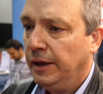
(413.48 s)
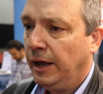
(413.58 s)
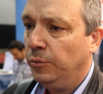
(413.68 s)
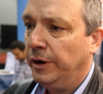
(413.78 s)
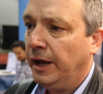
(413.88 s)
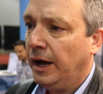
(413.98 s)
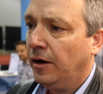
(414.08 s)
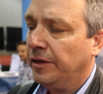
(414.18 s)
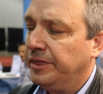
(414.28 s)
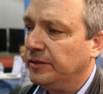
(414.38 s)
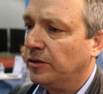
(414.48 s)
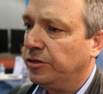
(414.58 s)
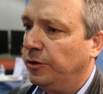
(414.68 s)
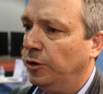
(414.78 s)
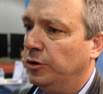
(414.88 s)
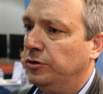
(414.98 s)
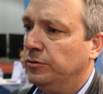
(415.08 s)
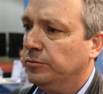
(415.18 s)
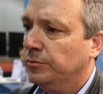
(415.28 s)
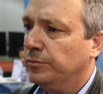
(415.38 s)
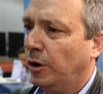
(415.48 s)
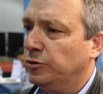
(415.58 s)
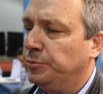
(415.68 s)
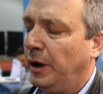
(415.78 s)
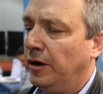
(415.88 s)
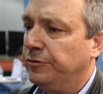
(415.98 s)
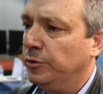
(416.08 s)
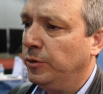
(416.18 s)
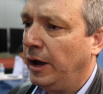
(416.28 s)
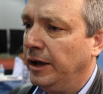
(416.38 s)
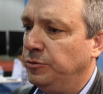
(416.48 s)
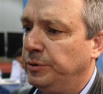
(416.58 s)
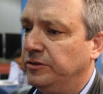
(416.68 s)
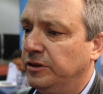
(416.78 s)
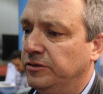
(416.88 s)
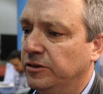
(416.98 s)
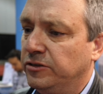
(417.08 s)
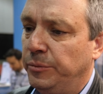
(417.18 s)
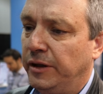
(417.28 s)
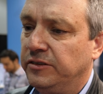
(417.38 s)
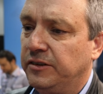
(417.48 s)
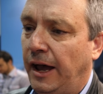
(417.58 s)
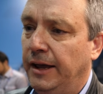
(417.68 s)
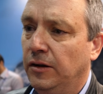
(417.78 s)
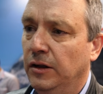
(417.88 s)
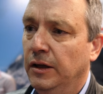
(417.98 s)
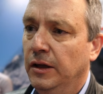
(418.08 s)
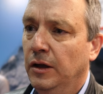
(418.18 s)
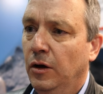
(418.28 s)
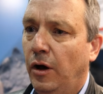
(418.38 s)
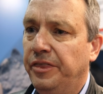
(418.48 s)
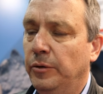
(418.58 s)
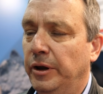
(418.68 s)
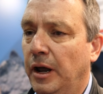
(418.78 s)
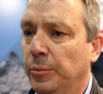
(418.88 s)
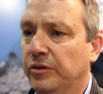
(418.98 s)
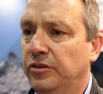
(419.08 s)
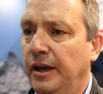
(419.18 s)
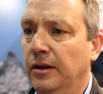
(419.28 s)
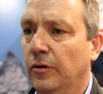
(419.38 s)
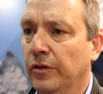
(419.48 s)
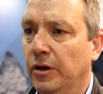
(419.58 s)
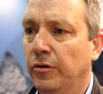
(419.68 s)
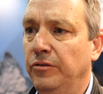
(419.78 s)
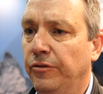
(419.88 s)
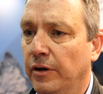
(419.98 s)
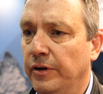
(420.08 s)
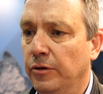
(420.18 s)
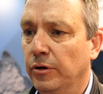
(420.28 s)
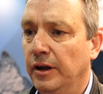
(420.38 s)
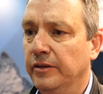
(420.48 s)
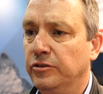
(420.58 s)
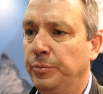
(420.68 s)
and we are, I think, the third most powerful HPC system at scale. I think we're number 10 on the Green 500 list,